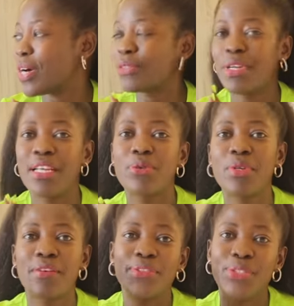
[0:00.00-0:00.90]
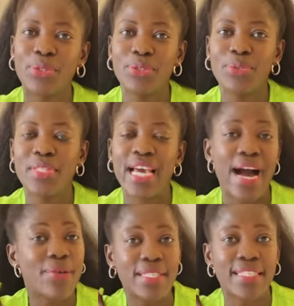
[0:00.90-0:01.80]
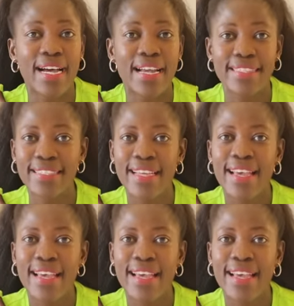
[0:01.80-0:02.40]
actually I could have shown you the outside.